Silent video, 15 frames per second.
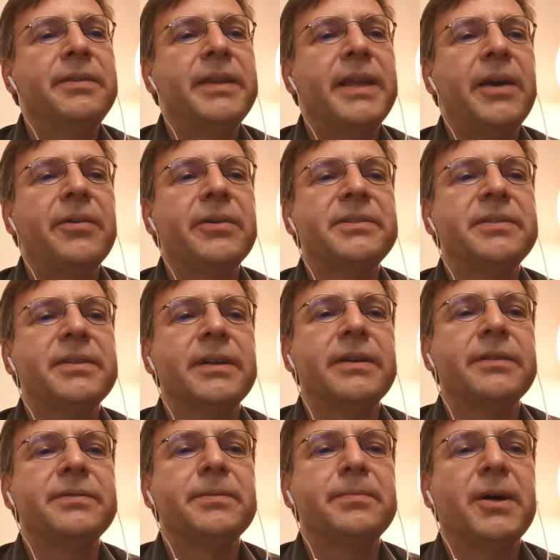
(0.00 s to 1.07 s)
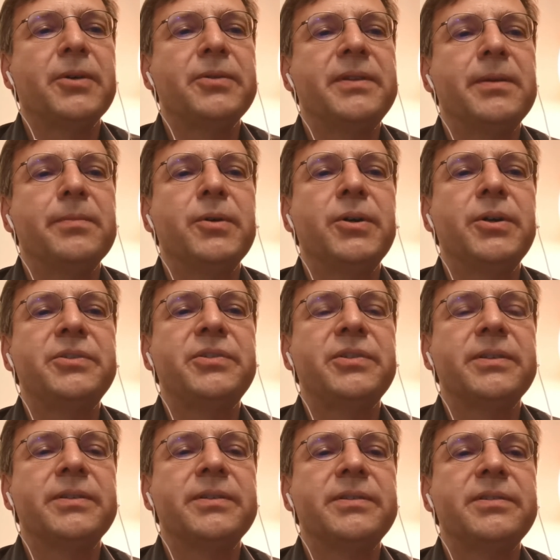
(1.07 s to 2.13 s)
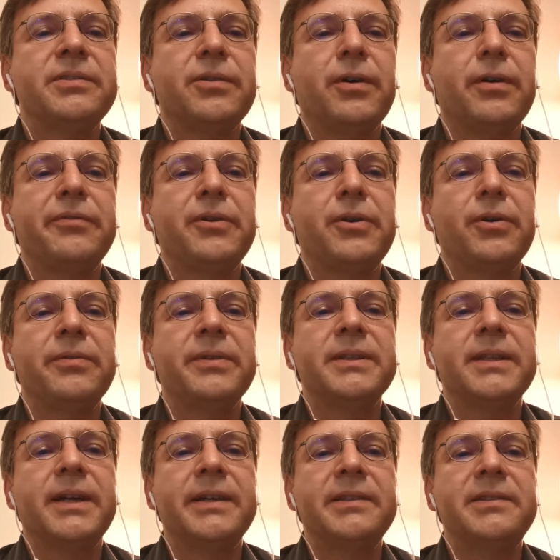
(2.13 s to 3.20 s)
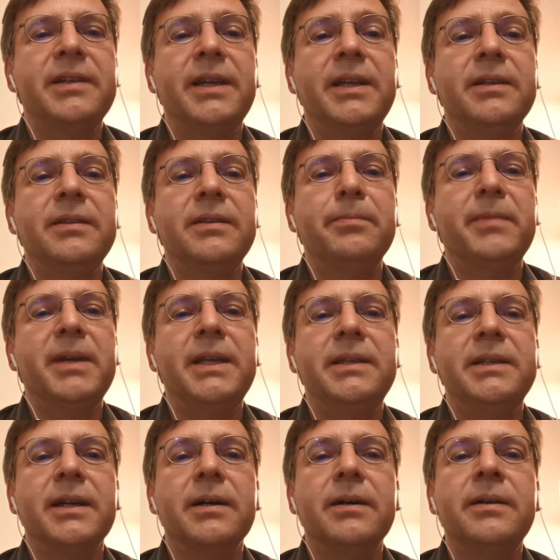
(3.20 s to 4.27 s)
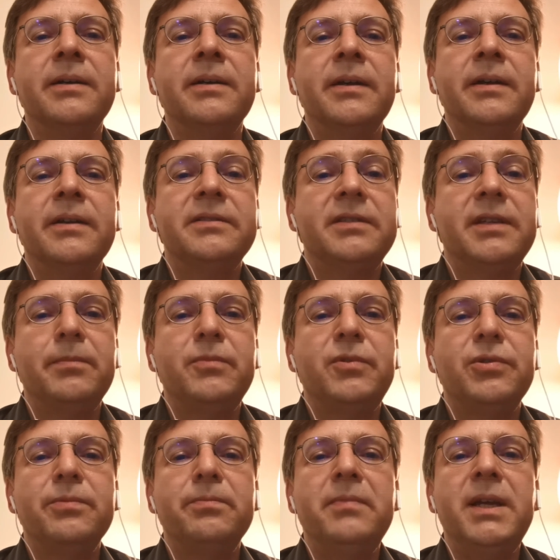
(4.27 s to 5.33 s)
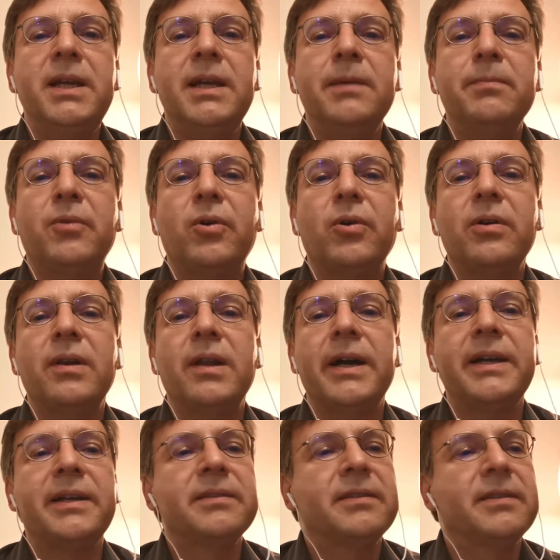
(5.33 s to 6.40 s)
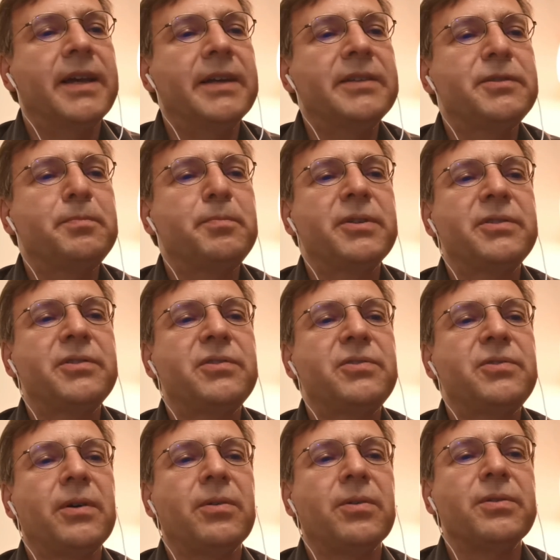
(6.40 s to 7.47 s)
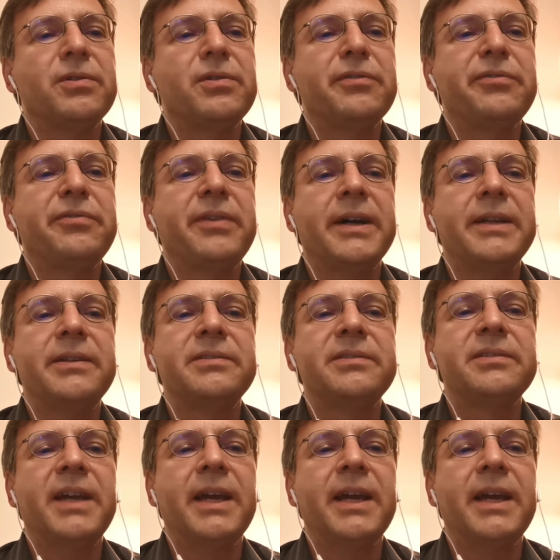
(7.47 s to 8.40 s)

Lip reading: The narratives about the emergence of COVID-19 in the media seem to me more like a desperate struggle to find a